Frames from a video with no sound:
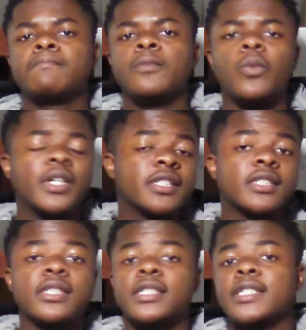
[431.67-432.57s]
When is it
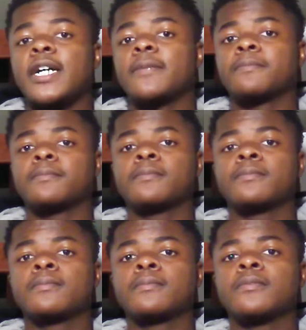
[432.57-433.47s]
going to stop?
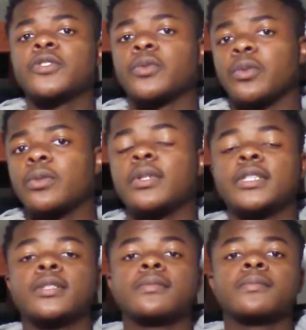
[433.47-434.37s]
It's the real
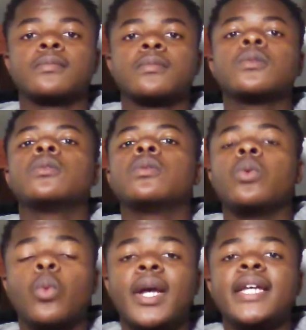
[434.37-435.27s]
question.
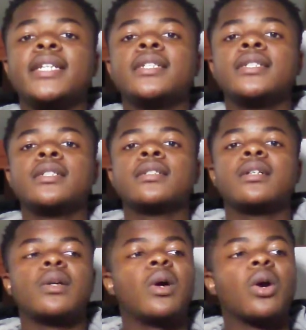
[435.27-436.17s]
When
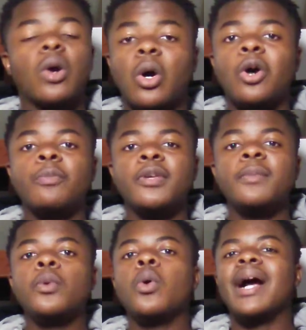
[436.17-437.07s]
are all
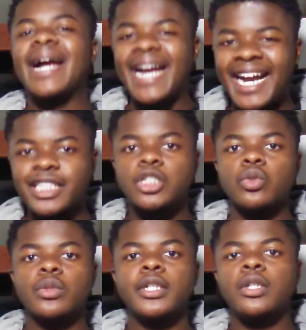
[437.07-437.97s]
people
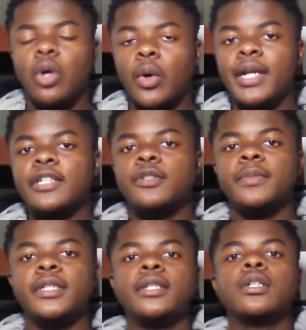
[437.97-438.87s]
actually going to
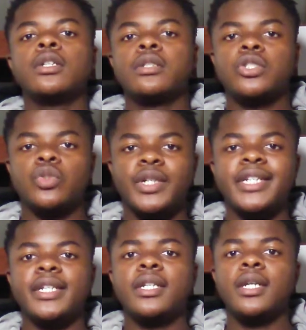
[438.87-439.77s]
be
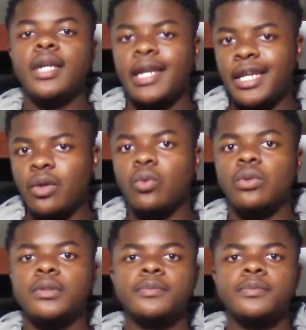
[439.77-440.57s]
treated equal?